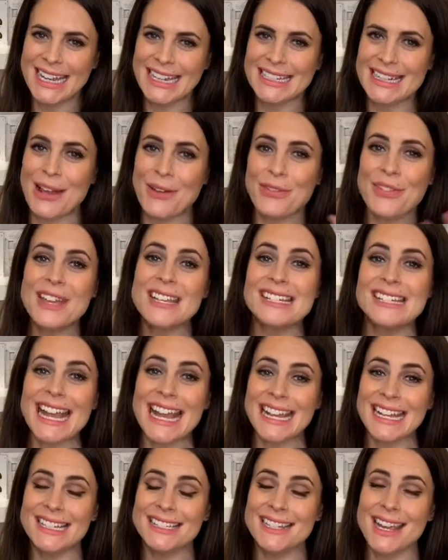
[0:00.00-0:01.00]
Now this
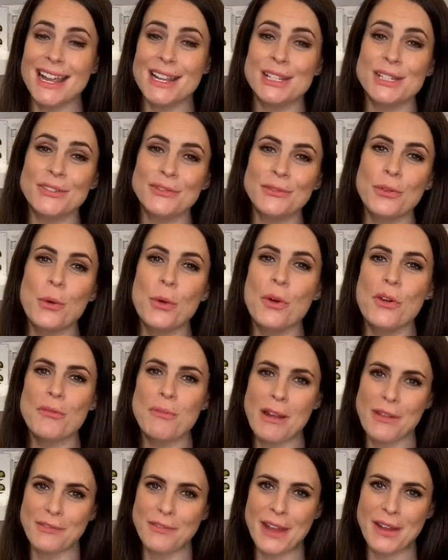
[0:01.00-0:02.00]
set contains four of
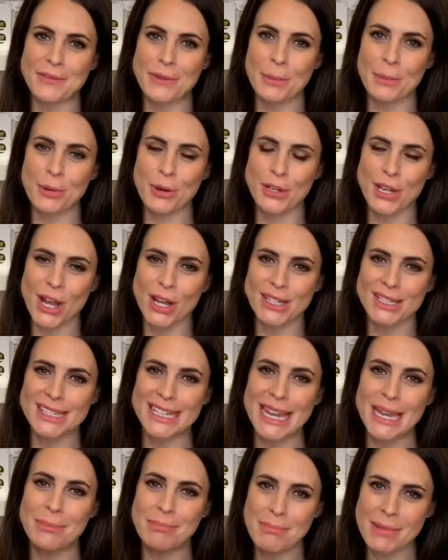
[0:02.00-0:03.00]
my favourite products
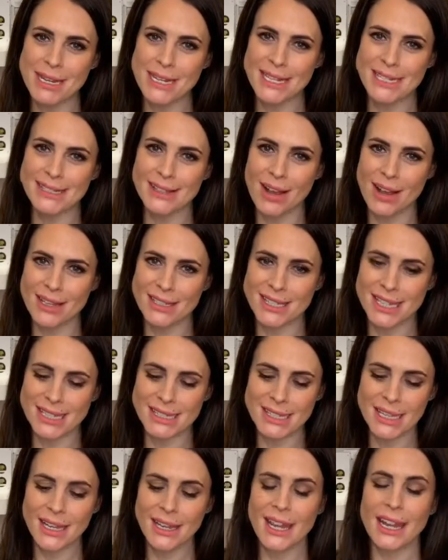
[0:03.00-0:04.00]
in mini sizes,